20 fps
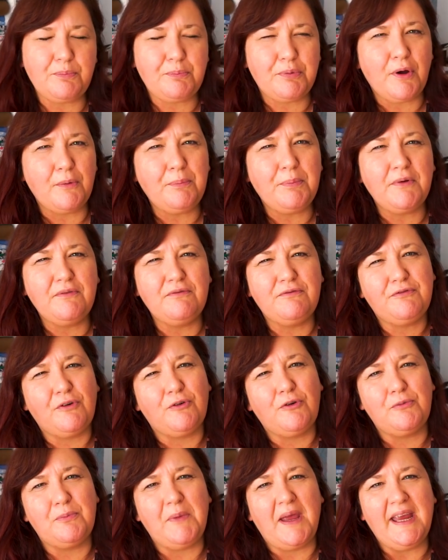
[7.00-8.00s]
a problem
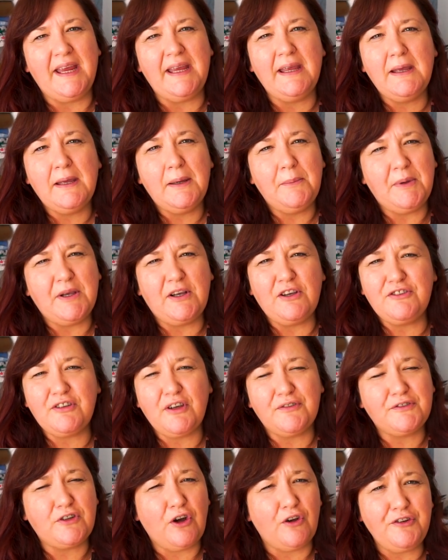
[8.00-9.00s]
for me because
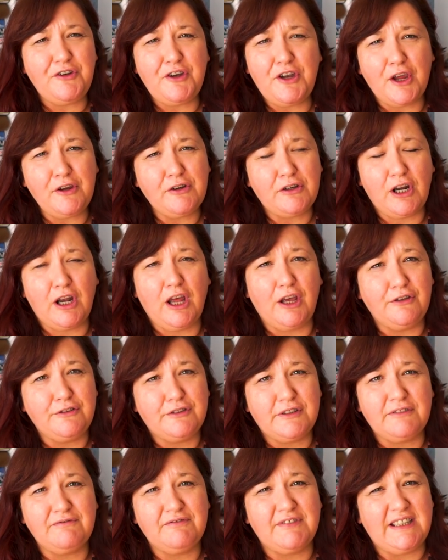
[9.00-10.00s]
I've got no clothes
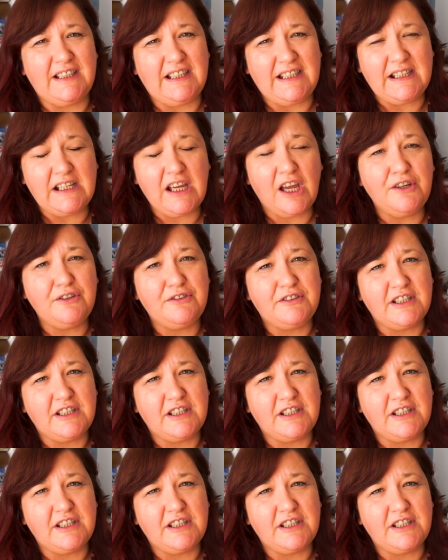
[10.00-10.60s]
that really go